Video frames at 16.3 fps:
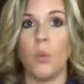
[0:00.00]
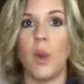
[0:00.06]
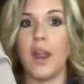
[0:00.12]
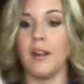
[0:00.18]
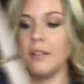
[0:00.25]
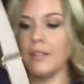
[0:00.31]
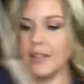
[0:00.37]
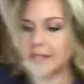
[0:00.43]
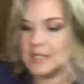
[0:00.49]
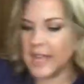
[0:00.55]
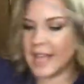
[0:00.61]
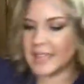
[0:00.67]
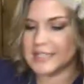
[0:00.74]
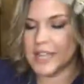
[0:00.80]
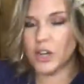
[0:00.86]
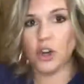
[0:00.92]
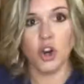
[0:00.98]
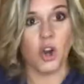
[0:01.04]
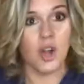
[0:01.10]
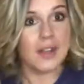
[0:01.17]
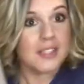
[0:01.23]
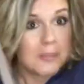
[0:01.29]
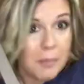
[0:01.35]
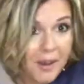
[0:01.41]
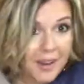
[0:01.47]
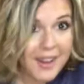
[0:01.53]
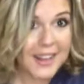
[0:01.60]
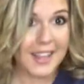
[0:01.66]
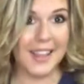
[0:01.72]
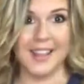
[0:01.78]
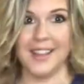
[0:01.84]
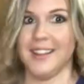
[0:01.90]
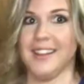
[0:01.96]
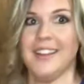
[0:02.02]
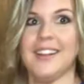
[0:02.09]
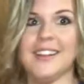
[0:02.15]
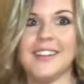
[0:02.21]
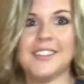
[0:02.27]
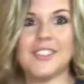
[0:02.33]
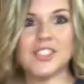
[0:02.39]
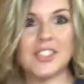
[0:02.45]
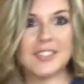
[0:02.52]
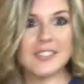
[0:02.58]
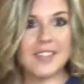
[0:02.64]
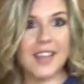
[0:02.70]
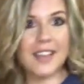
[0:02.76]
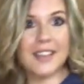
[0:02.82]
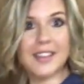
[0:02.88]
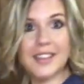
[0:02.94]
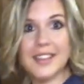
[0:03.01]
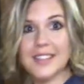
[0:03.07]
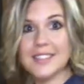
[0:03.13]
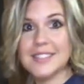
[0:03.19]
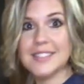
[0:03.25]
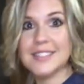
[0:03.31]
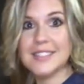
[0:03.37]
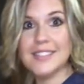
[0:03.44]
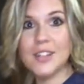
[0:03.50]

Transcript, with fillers: wear this as a crossbody, just like this.